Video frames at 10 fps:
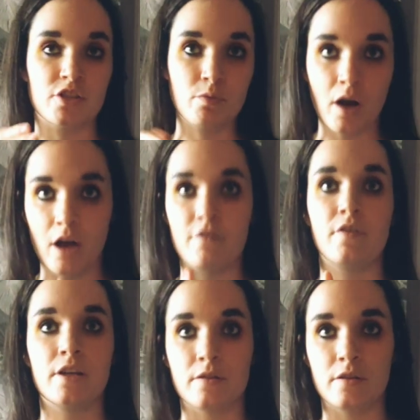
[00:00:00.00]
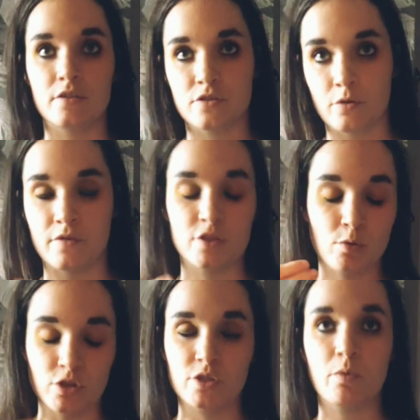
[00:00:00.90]
a swerve in sort of, it's
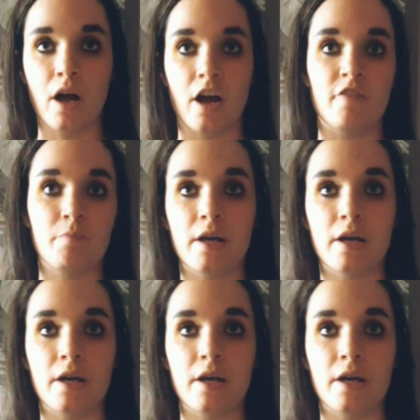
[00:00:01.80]
called a swerve,